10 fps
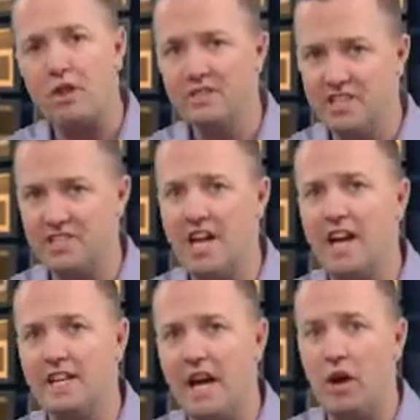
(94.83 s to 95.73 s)

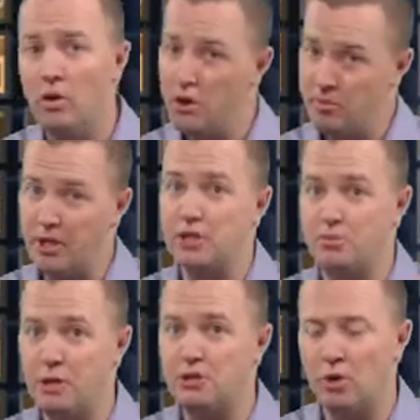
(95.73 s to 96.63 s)
Cincinnati now, because
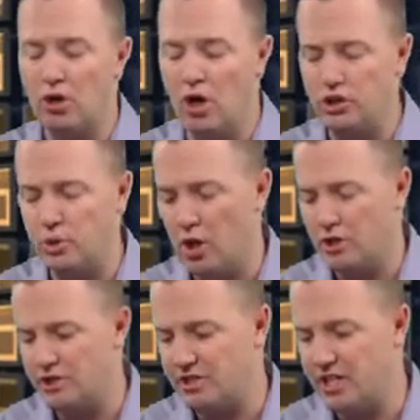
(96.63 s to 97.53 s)
Pittsburgh also
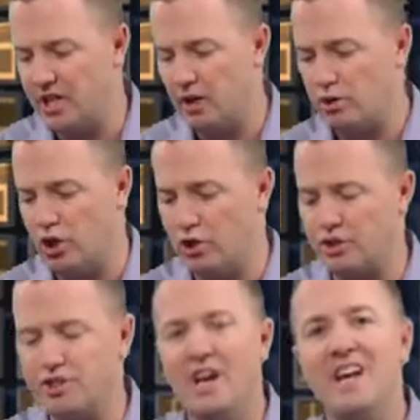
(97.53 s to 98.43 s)
lost to the San Diego
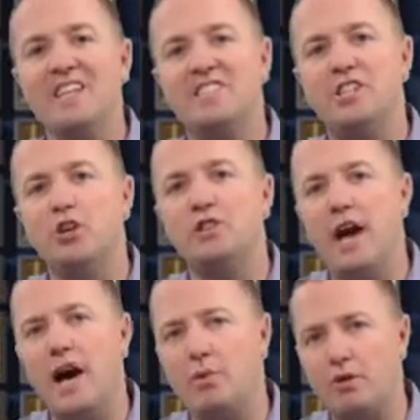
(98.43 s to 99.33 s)
Chargers, still
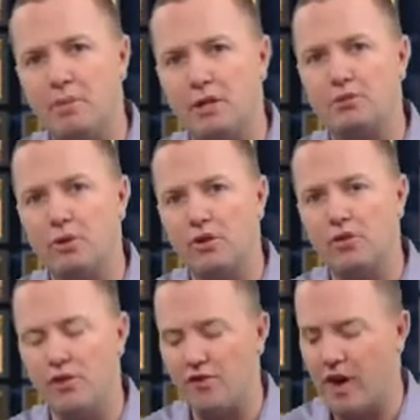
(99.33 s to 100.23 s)
tied with Pittsburgh
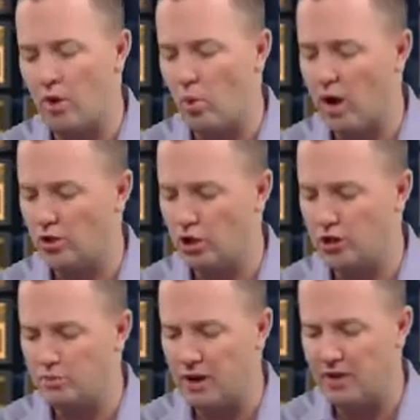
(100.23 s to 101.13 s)
for the final wild
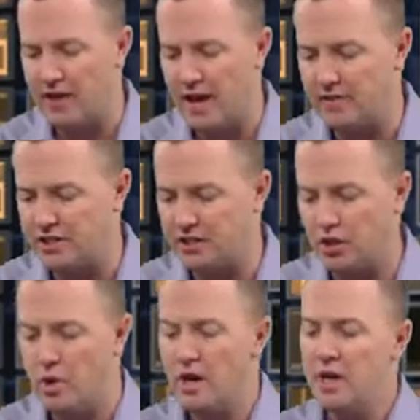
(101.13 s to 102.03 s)
card spot in the AFC.
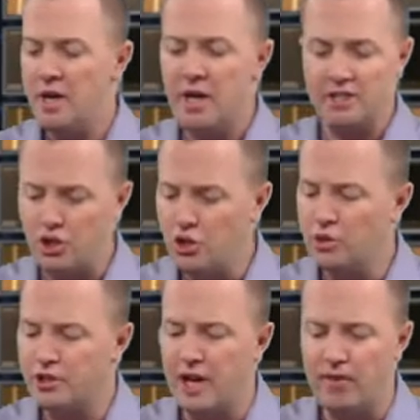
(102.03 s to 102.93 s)
So it's a
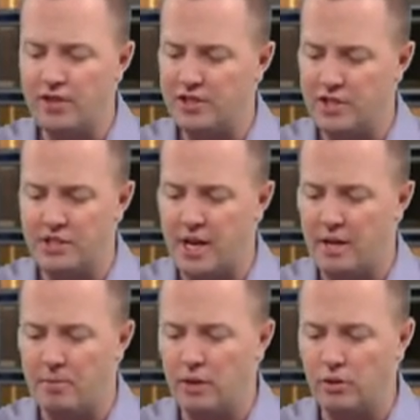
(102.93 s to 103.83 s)
huge game for the
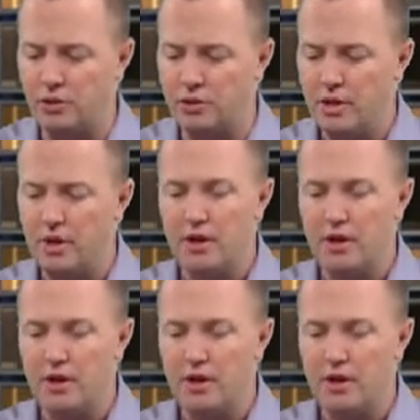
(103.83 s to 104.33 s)
Cincinnati Bengals.